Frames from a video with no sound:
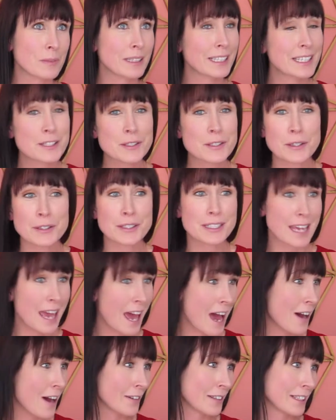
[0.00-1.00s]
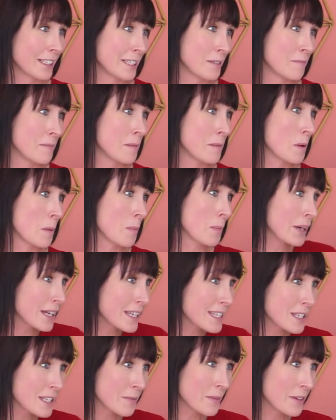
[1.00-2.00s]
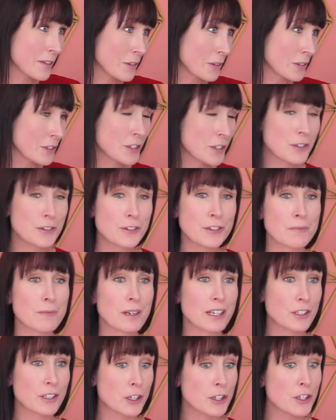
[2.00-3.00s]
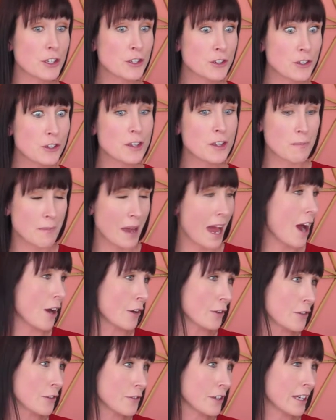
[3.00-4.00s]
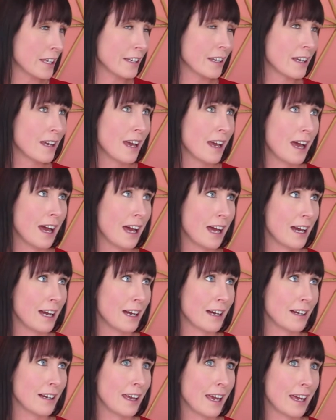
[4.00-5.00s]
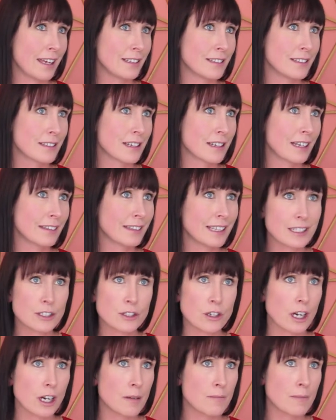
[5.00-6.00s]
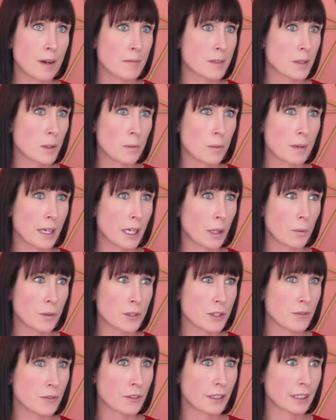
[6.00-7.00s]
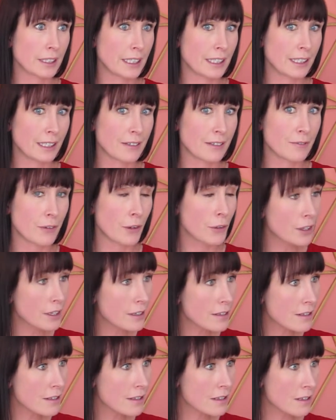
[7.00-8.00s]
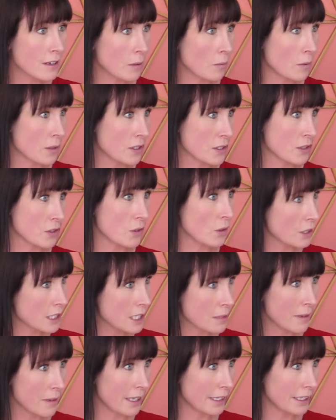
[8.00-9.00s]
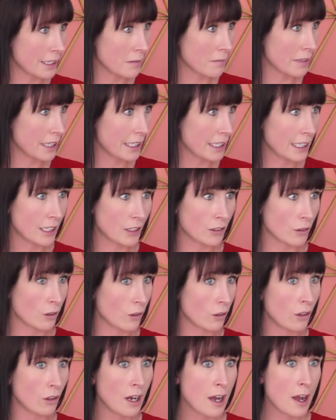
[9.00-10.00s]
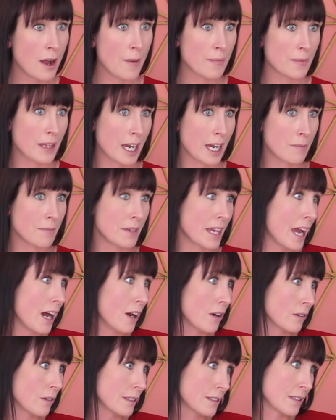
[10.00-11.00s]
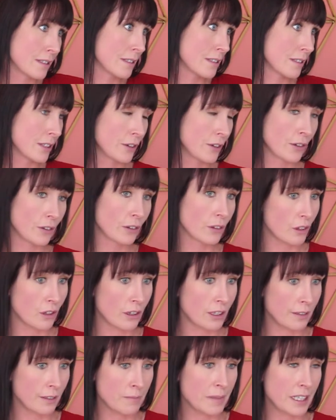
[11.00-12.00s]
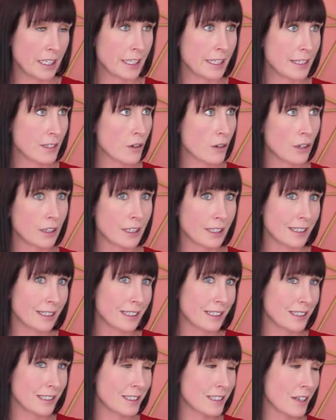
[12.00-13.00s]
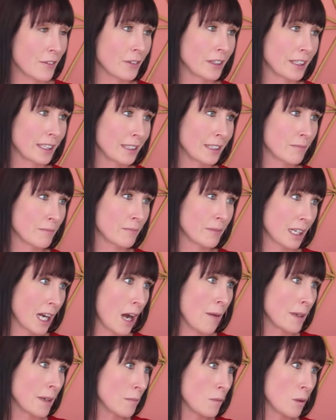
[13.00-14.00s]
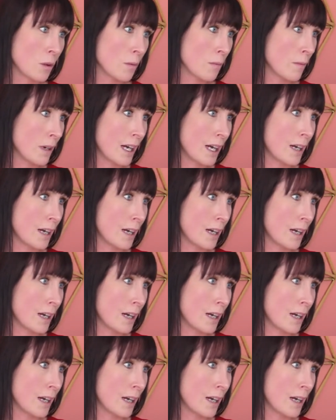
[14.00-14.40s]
please slow down and be more present with your children, because I just knew the power of it. And at that time, mum's wellbeing wasn't really a focus. It wasn't talked about in the media, or now it's, many years on, it's definitely becoming more,